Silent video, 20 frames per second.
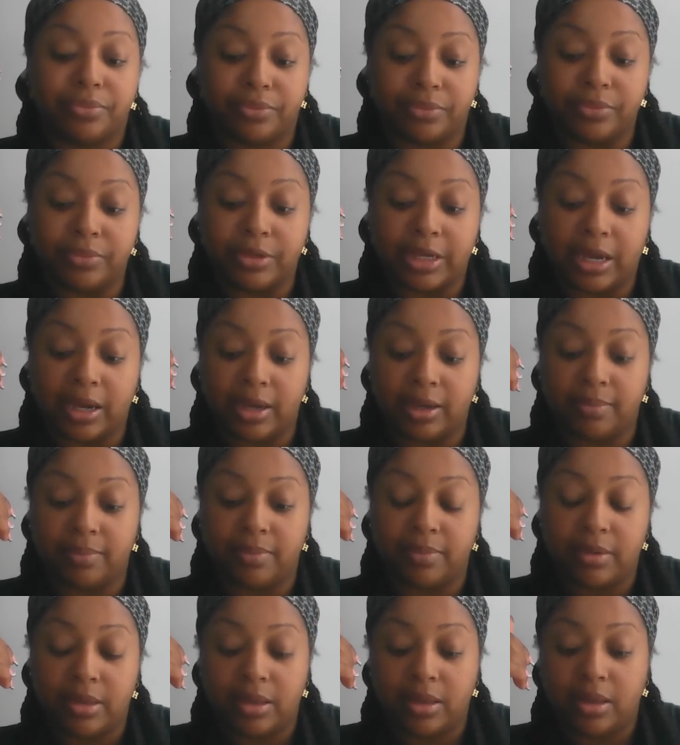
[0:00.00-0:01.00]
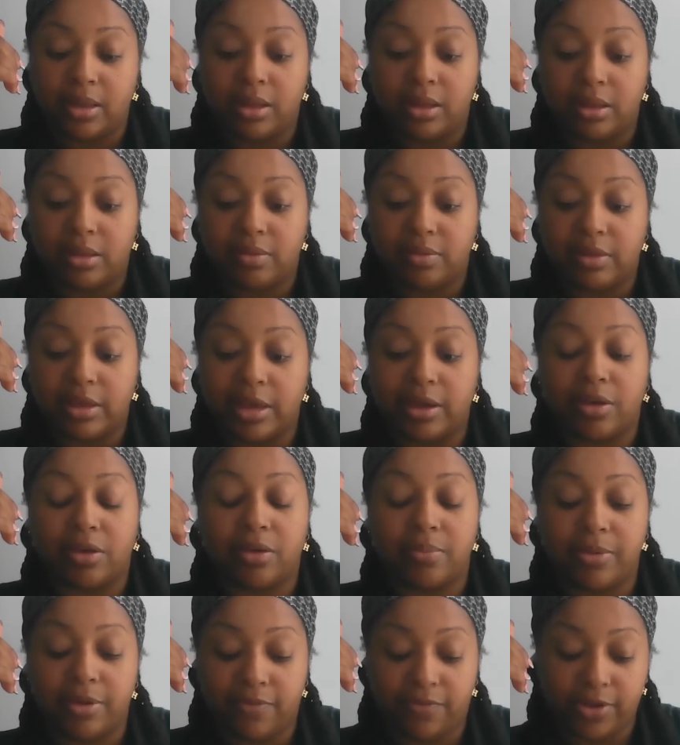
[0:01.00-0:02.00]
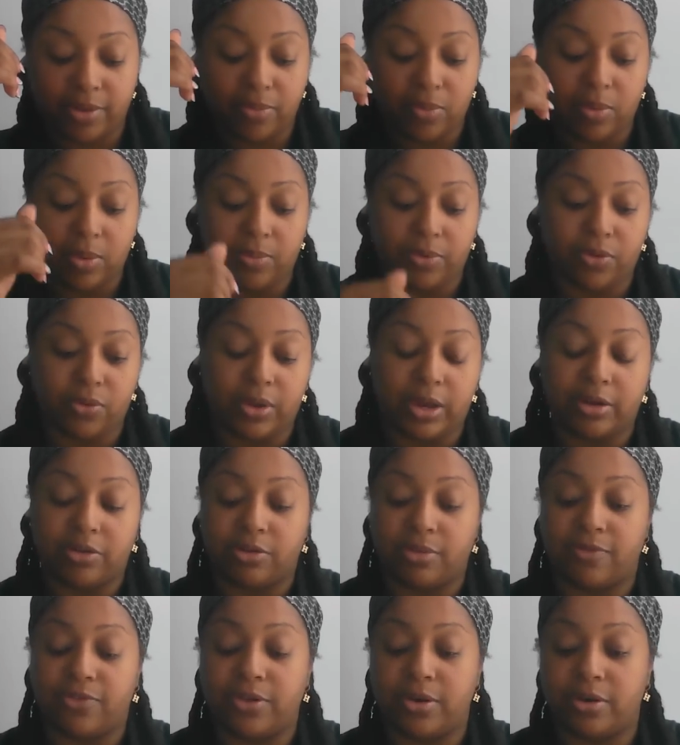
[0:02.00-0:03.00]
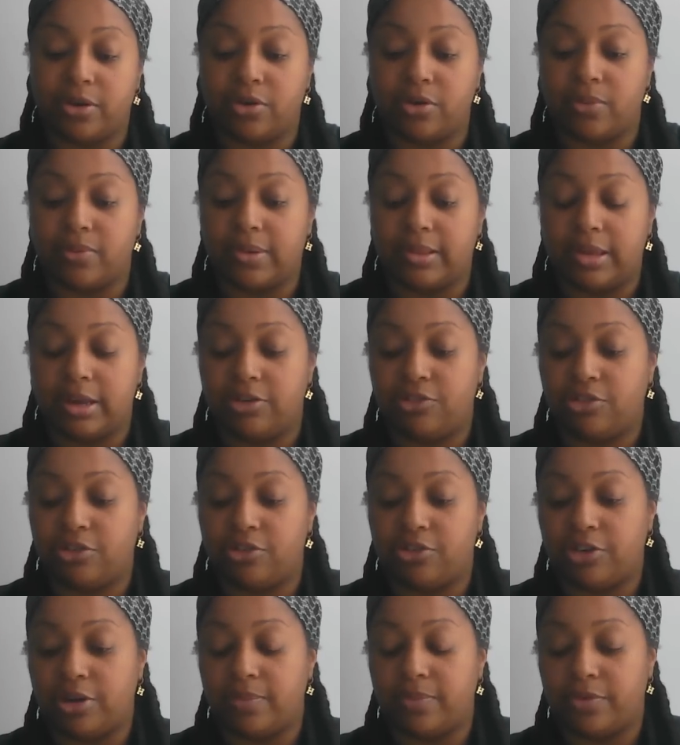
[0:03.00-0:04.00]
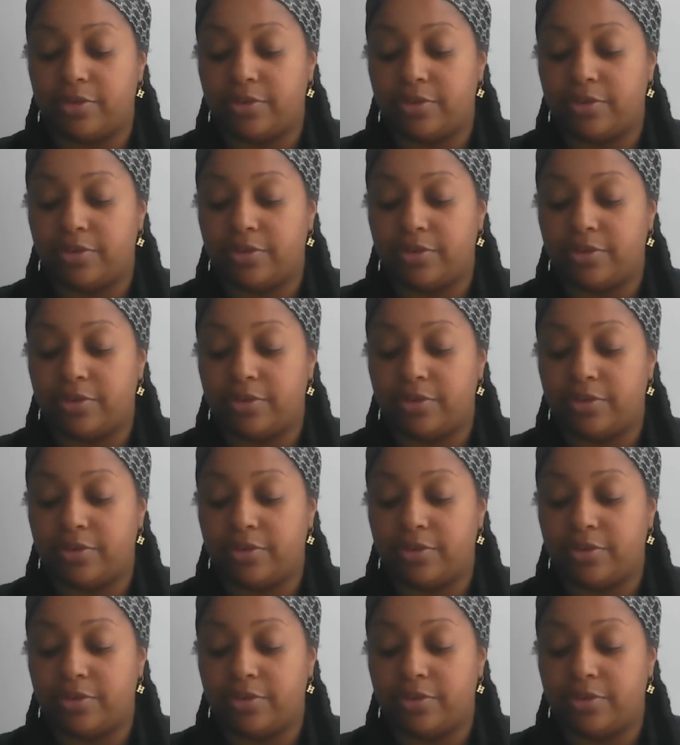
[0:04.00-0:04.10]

Okay. It could be a family member who interfered in your relationship